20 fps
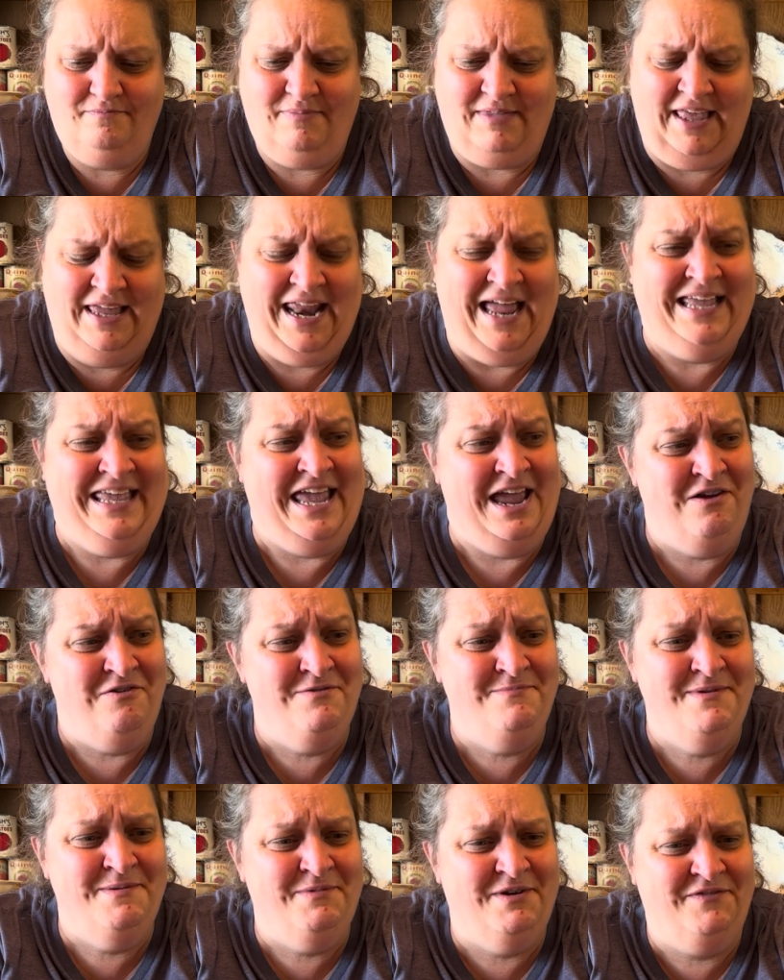And I can't
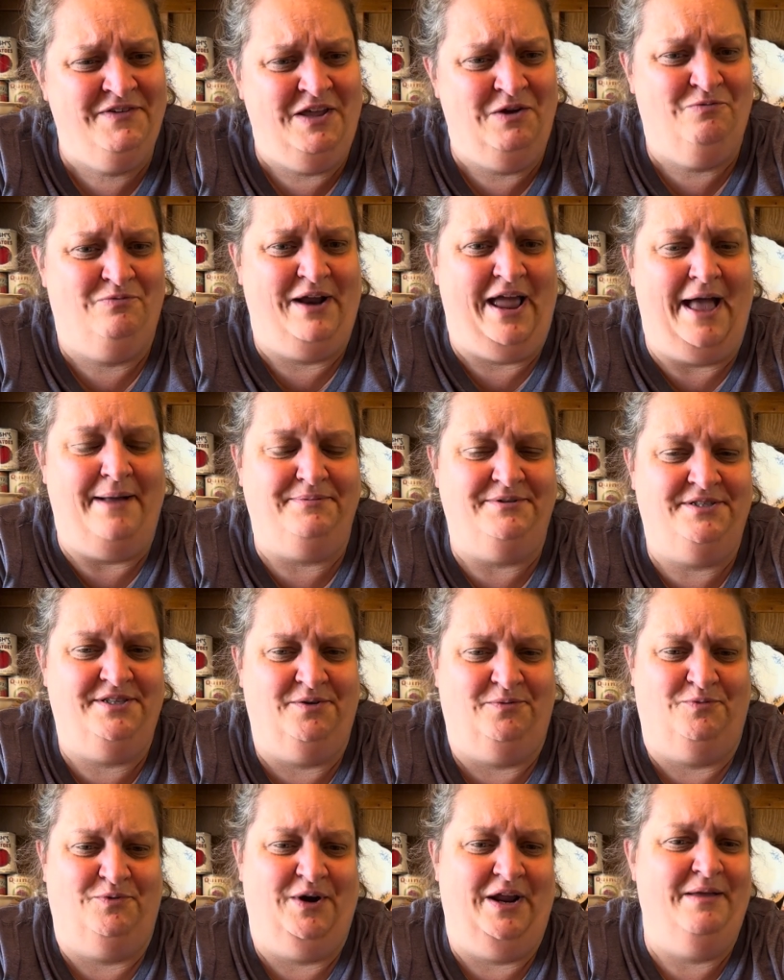remember if he wrapped the
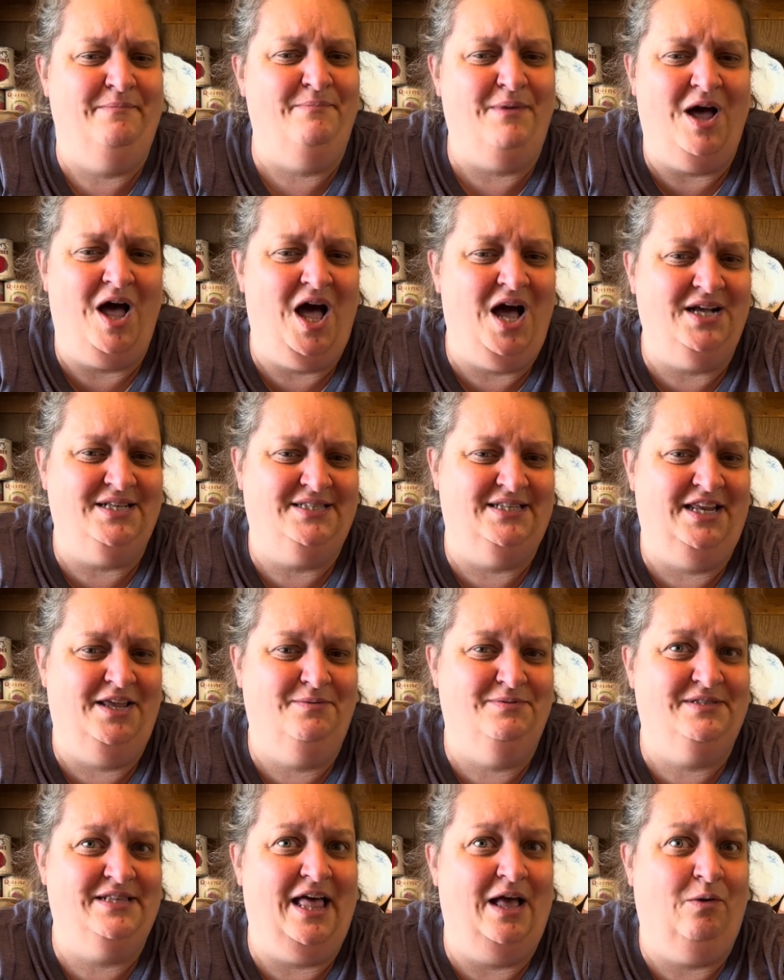ring box and he
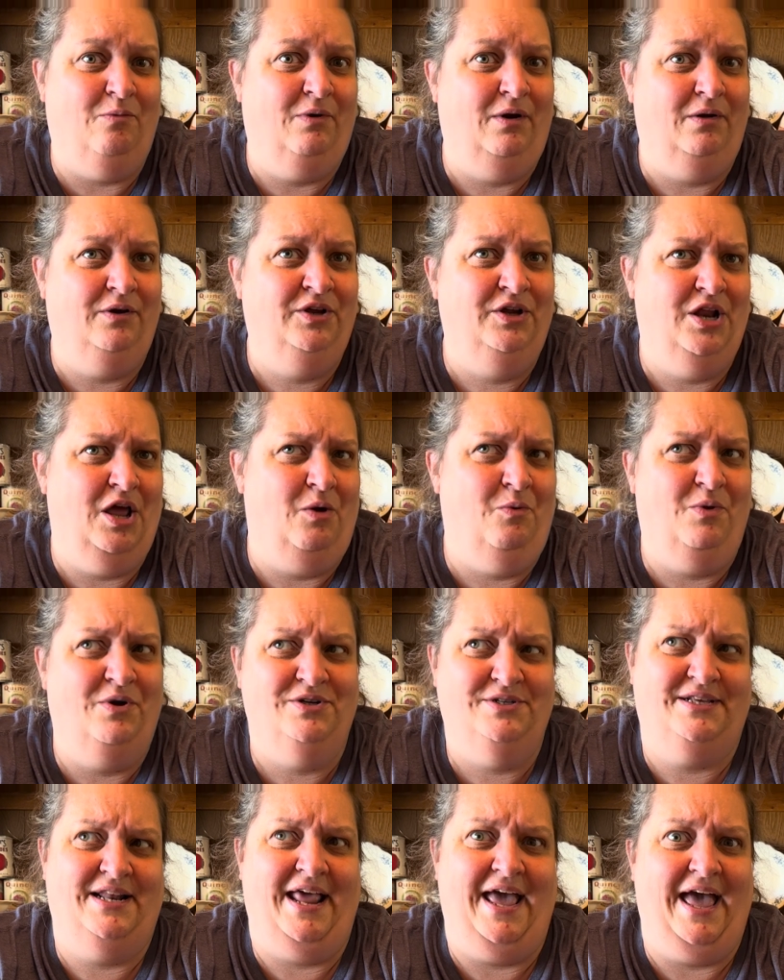was like,
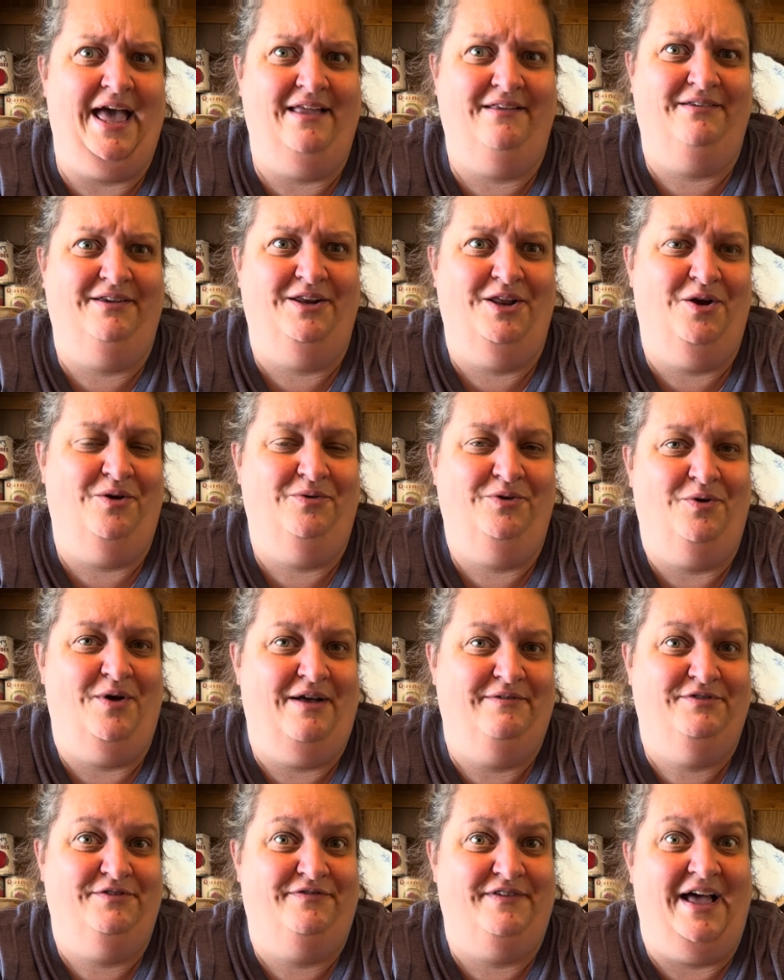where's it at? You'll
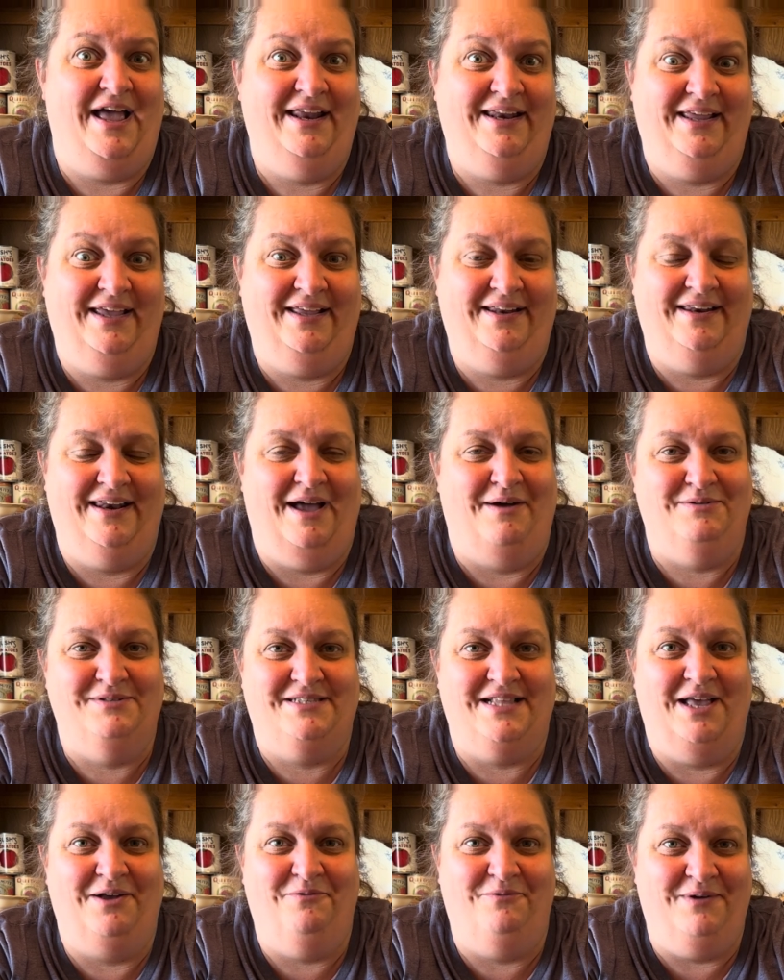have to find it. And I was
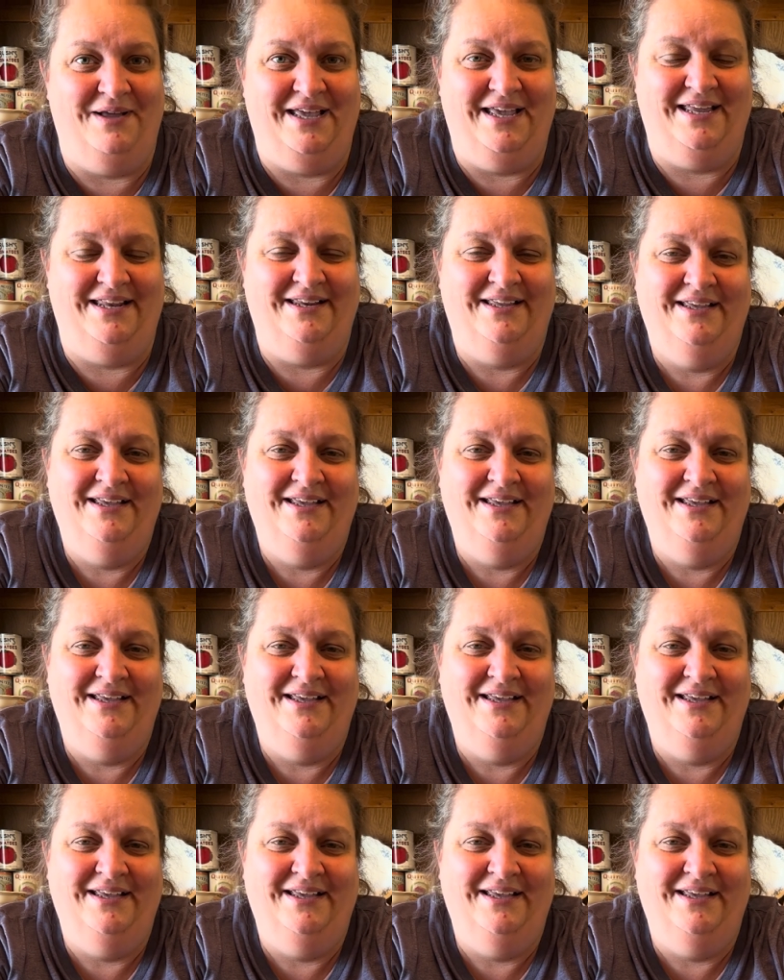like, what?